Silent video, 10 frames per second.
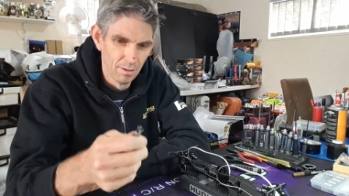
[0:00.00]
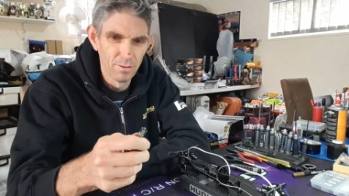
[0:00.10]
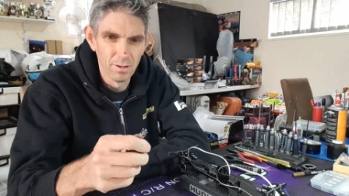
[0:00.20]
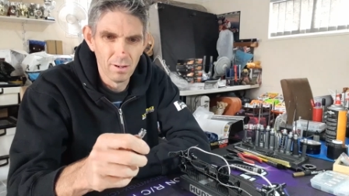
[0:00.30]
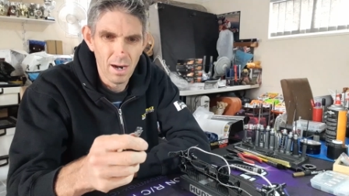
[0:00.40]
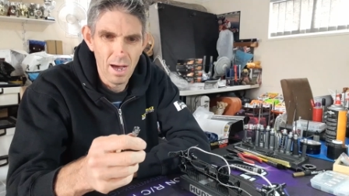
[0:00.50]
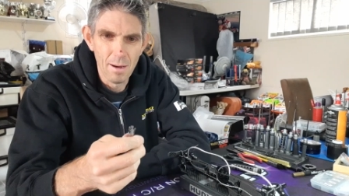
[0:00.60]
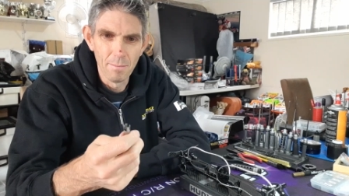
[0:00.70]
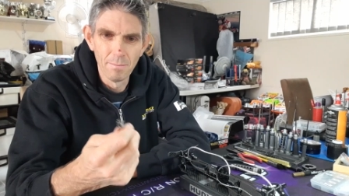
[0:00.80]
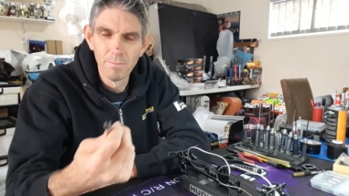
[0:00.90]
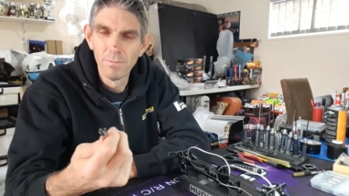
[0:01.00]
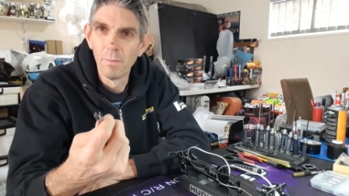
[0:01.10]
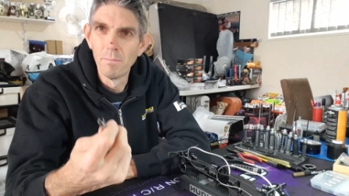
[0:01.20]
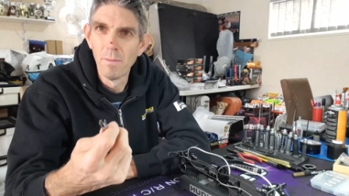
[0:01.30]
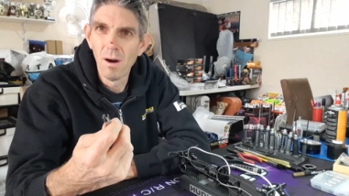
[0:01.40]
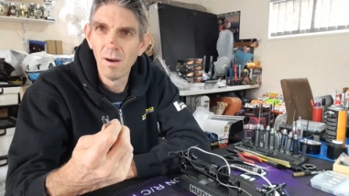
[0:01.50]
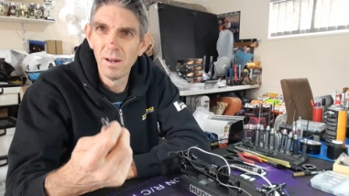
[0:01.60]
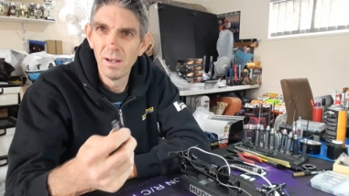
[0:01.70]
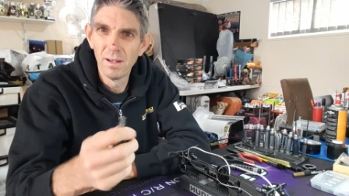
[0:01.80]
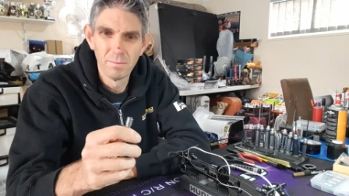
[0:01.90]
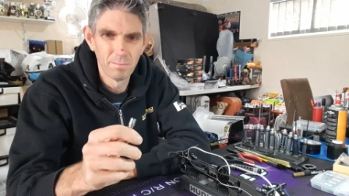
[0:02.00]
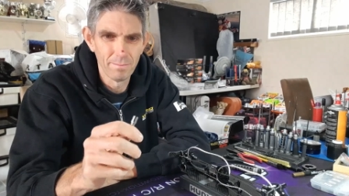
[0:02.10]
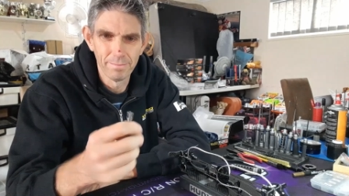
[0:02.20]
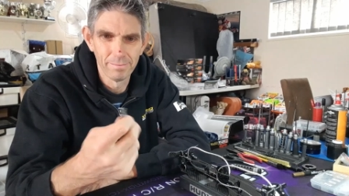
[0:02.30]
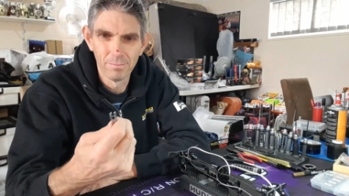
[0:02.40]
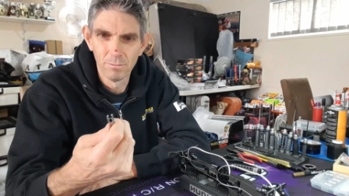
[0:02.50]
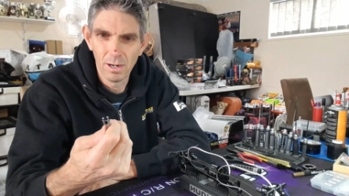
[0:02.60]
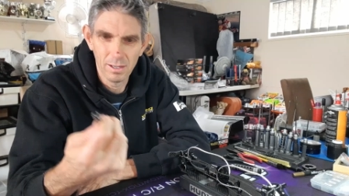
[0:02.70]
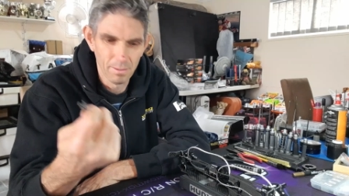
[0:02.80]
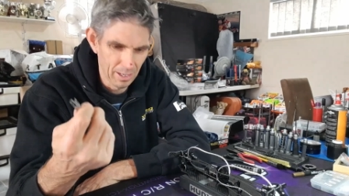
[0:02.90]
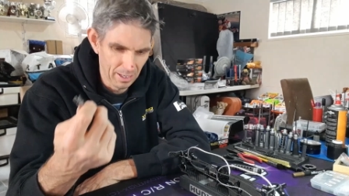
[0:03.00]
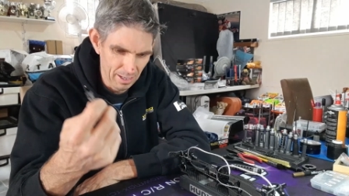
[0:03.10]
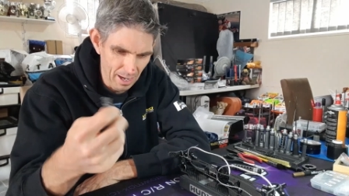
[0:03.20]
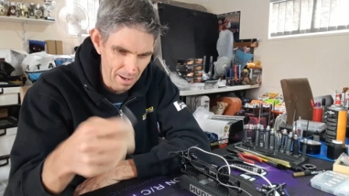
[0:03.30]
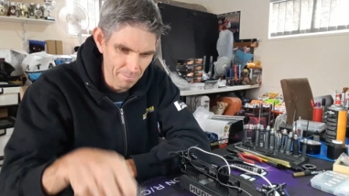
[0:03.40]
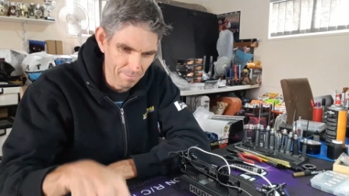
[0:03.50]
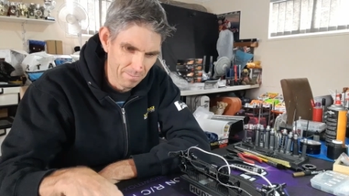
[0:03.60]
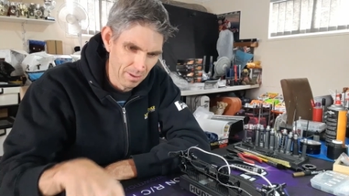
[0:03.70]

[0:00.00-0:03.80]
For, um, for mod, recommend them.